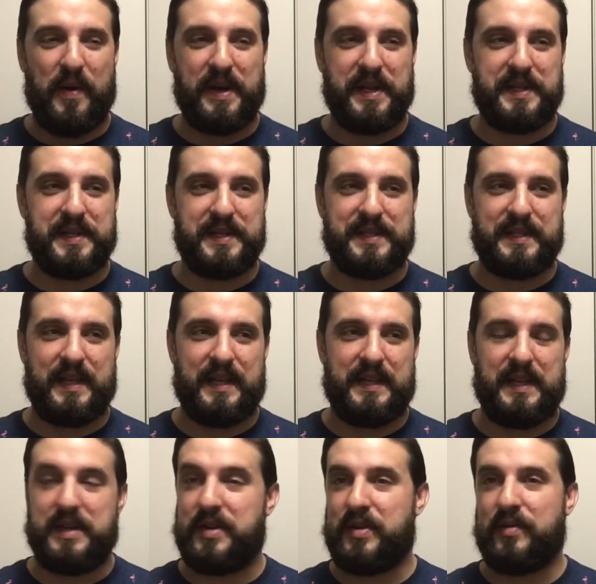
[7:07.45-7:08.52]
and it
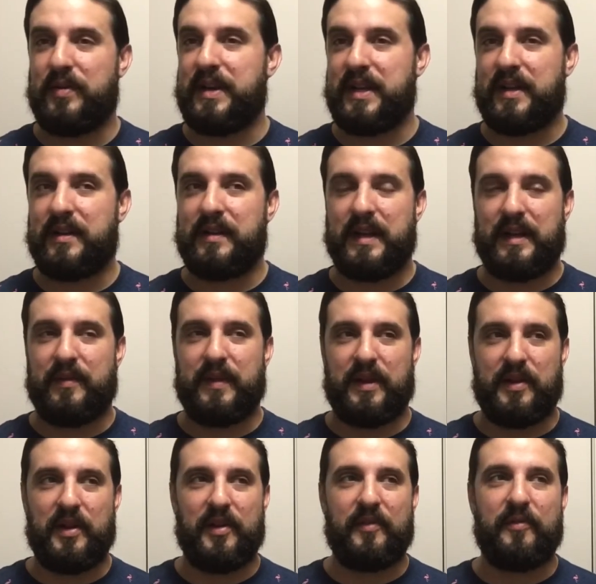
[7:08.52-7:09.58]
didn't do anything
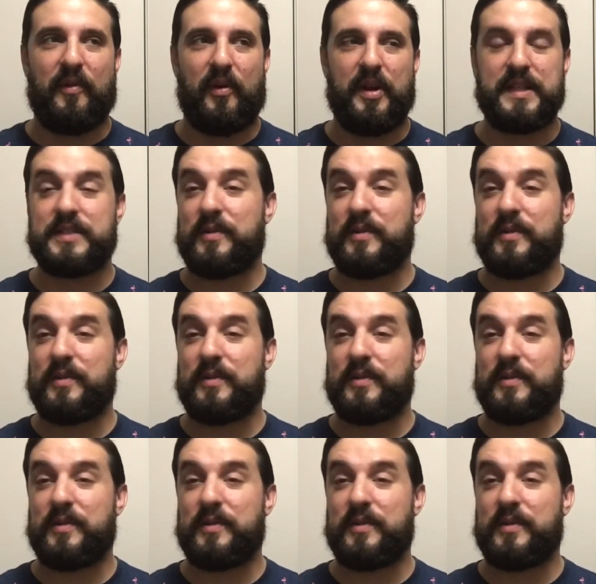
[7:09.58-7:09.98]
good for it,